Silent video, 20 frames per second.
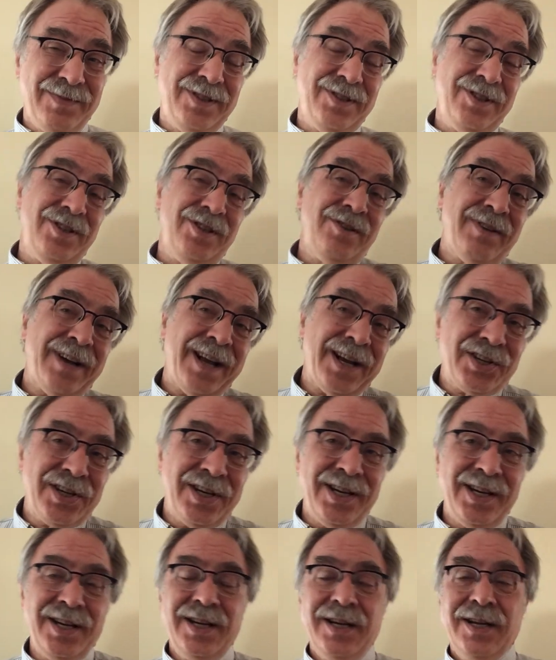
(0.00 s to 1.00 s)
you
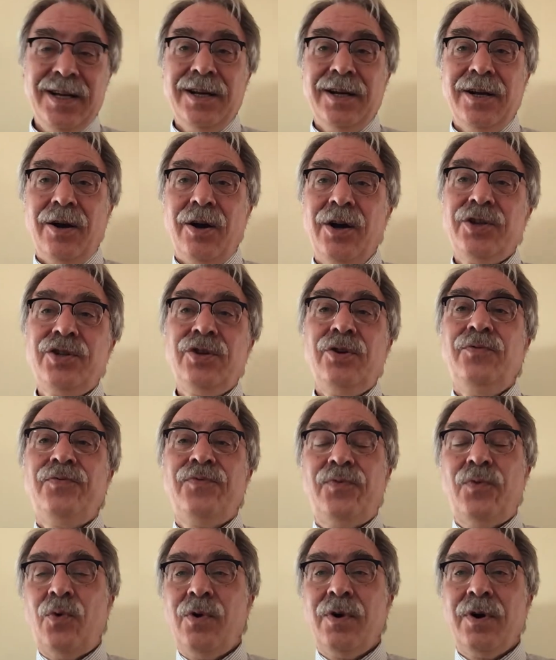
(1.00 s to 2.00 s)
actually are due
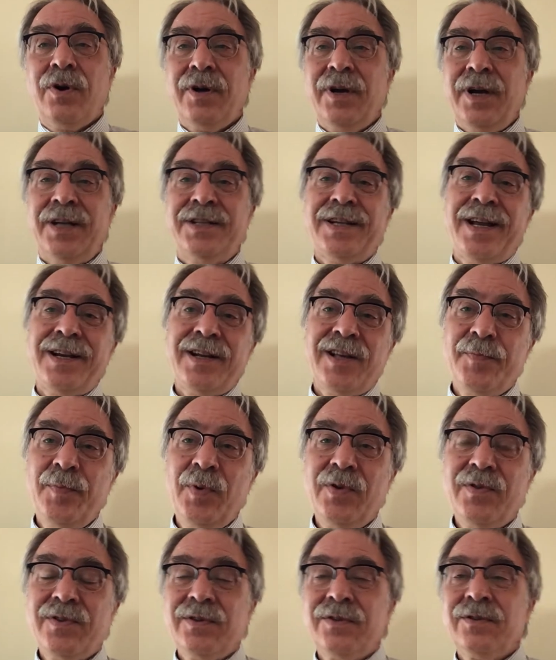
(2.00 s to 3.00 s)
for a tetanus
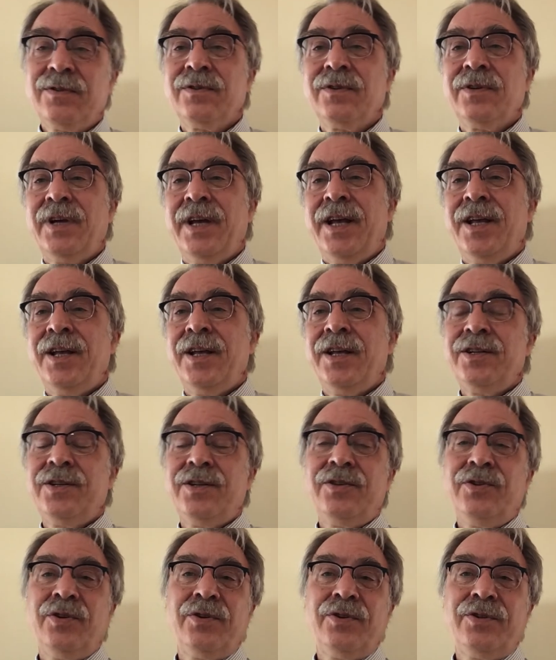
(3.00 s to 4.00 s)
booster
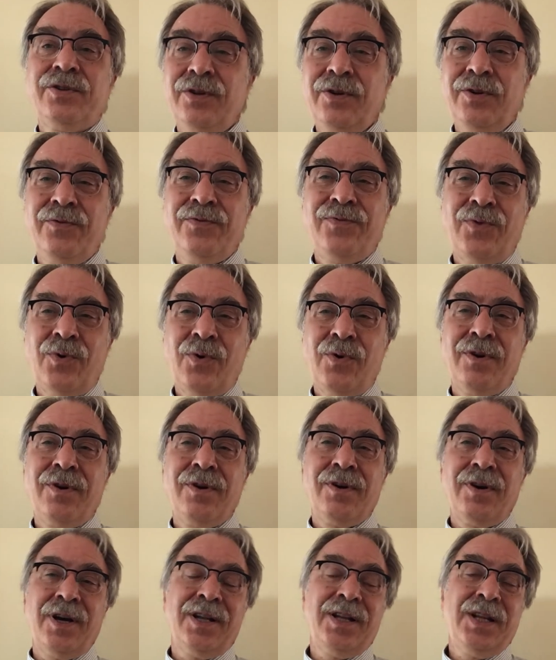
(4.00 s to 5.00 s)
and you're due
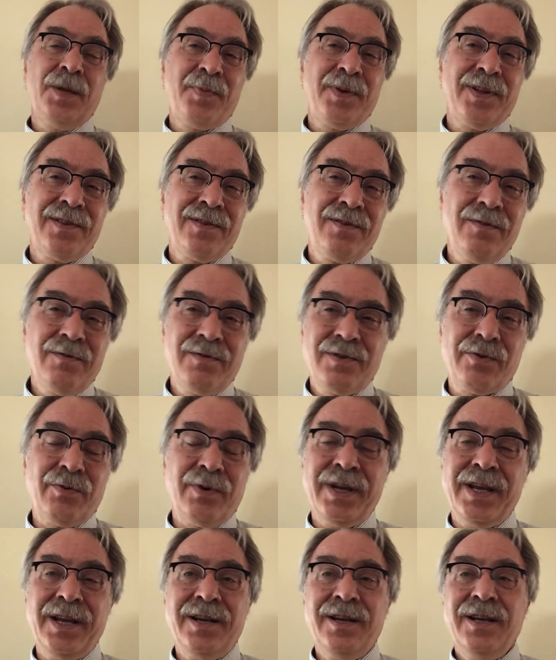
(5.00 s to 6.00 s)
for a lipid
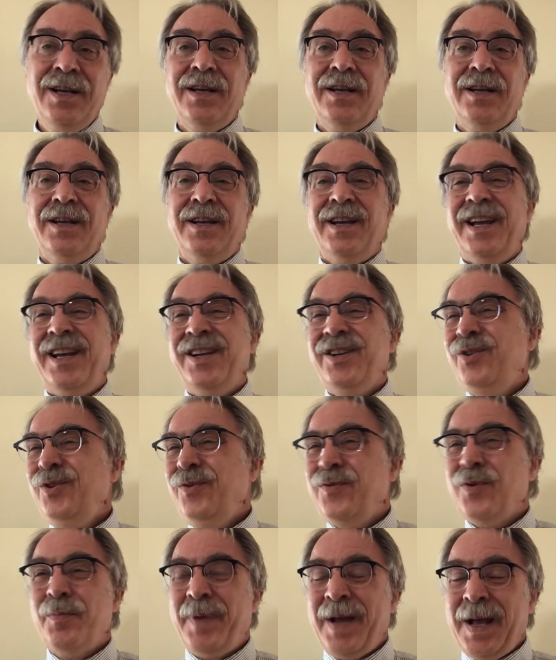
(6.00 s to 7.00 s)
screen and you do
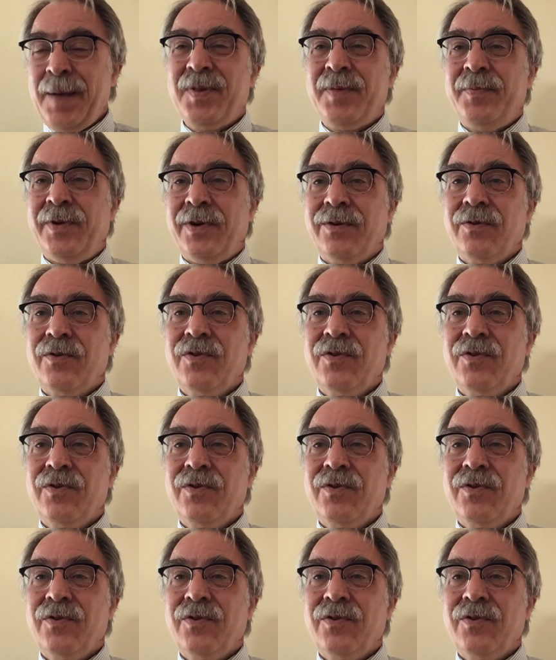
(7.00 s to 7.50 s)
it for pap smear.